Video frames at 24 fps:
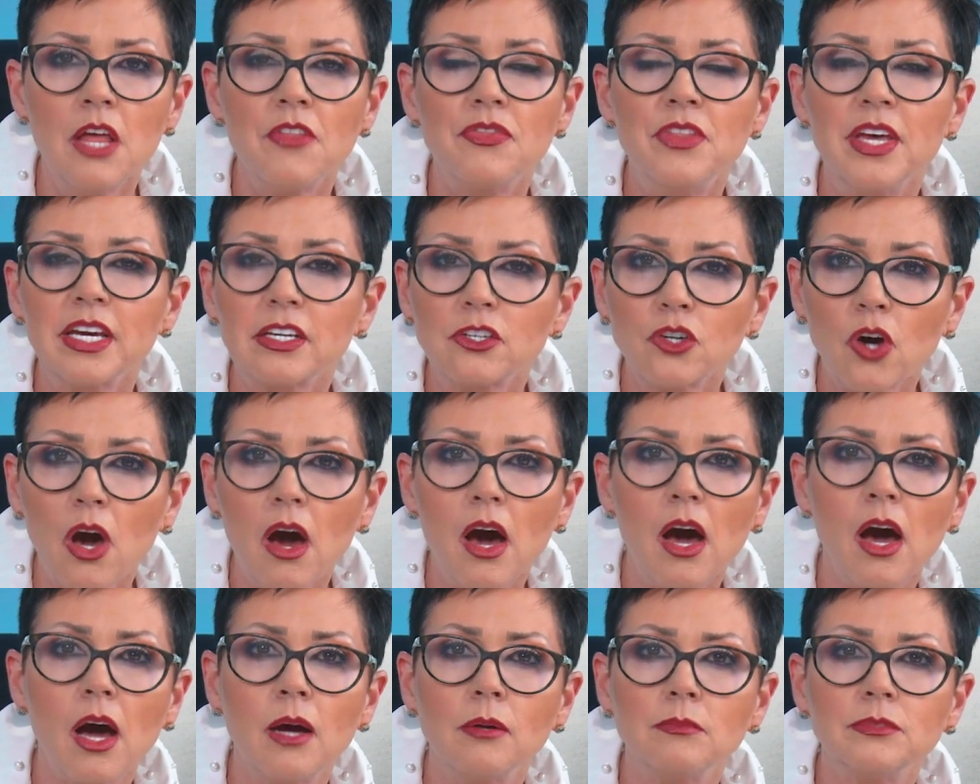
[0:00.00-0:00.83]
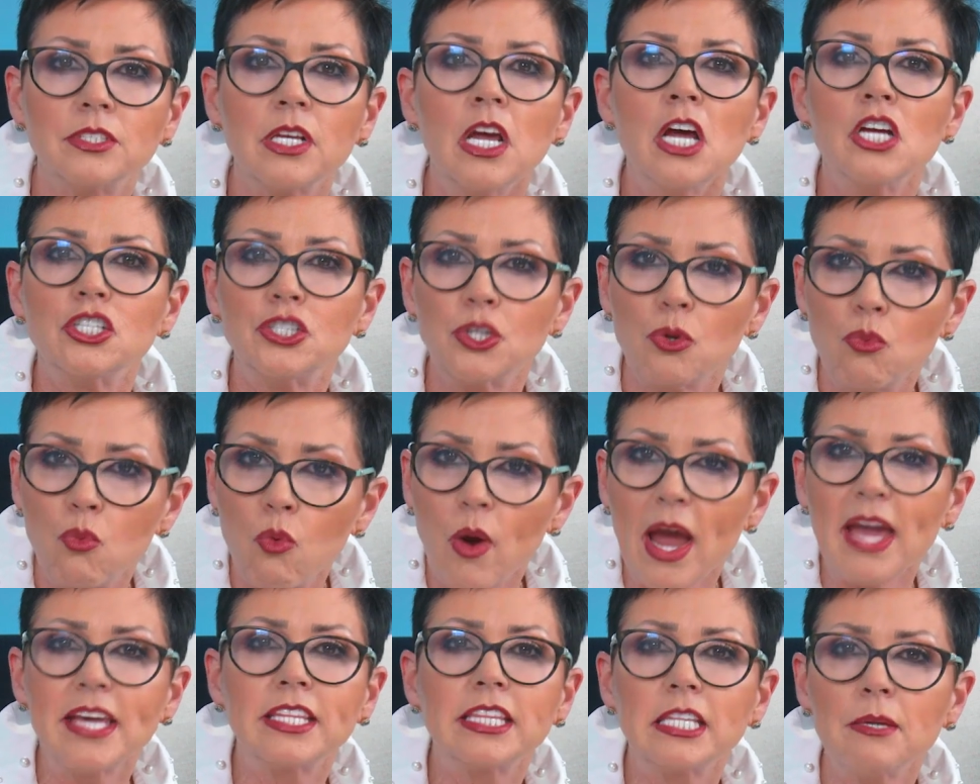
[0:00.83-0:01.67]
that comes to
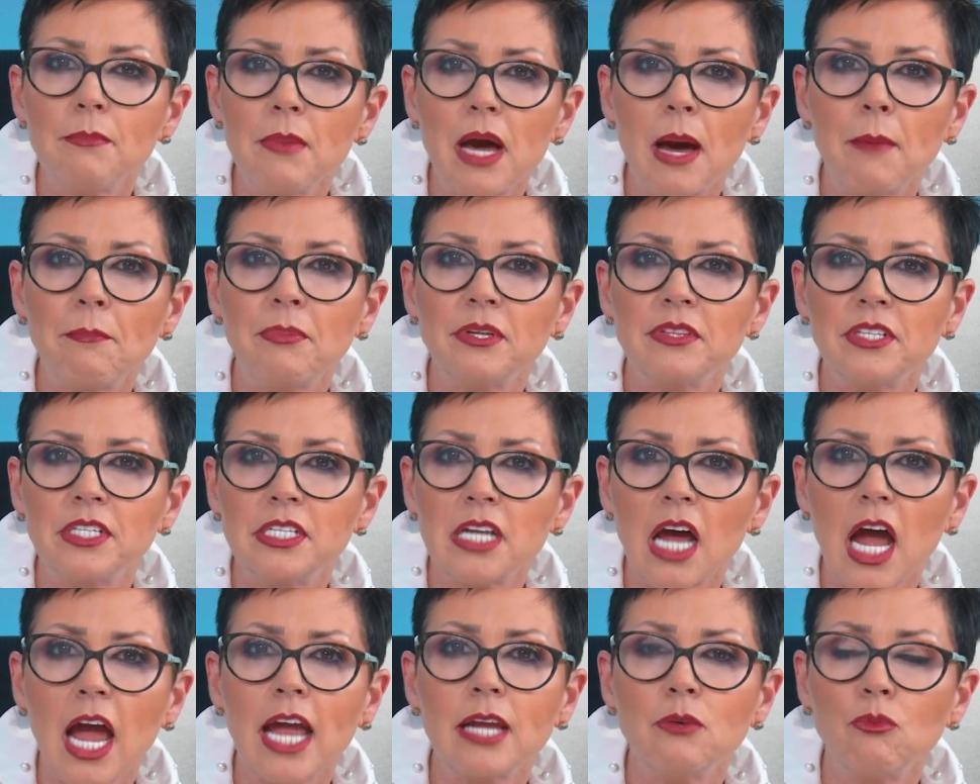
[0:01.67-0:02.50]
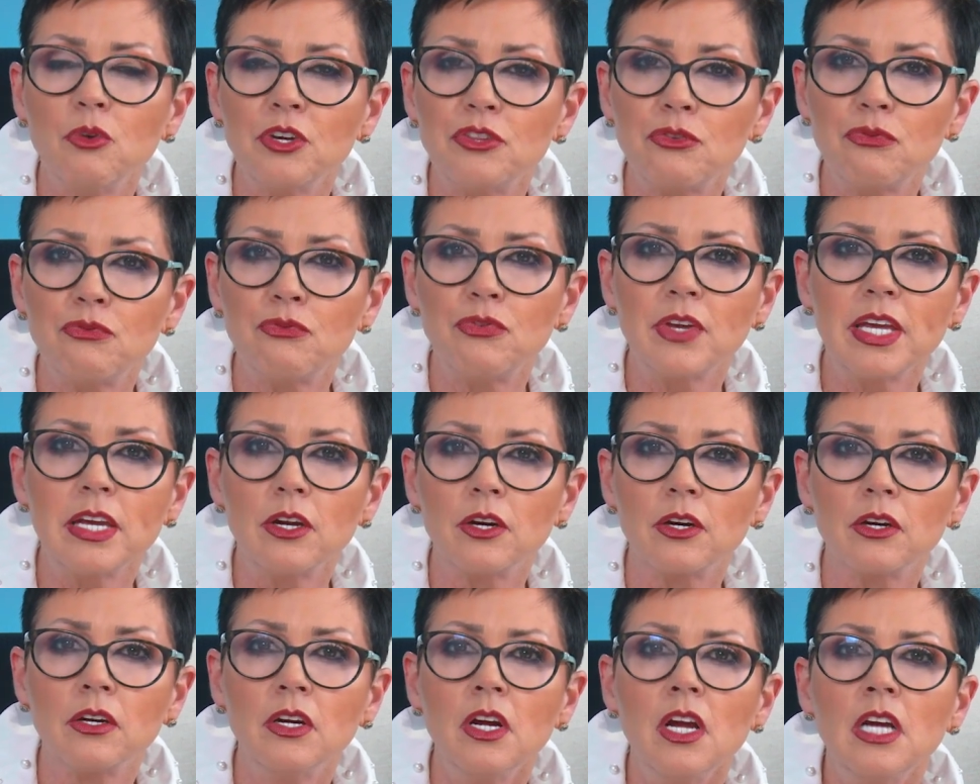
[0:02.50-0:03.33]
wake them up in the night with
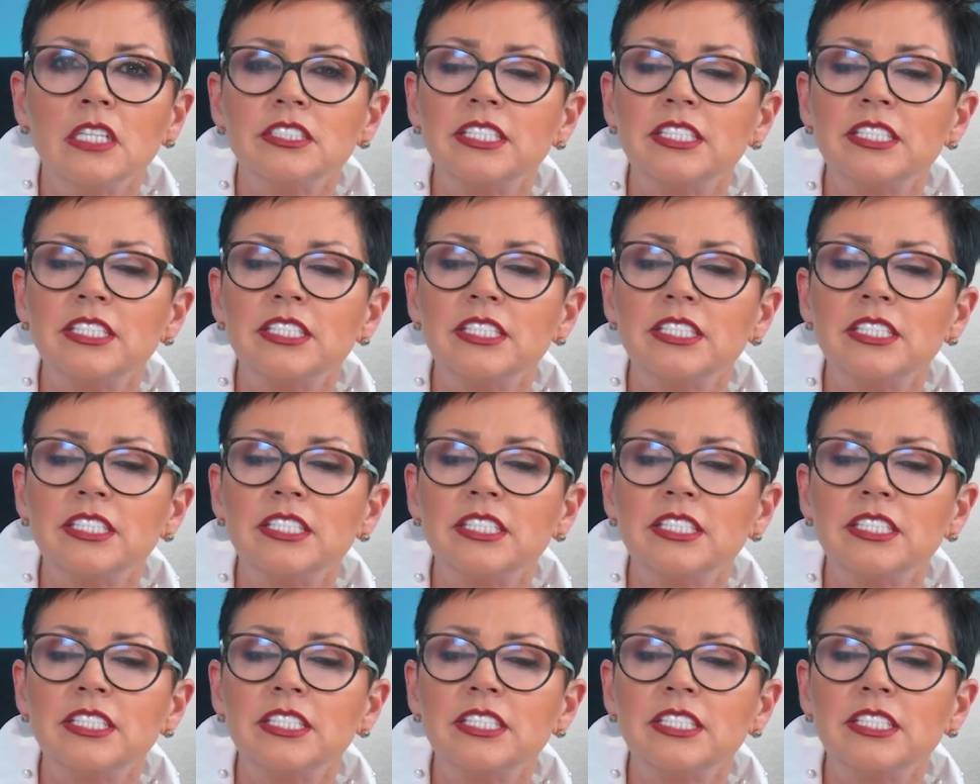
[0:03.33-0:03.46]
fear,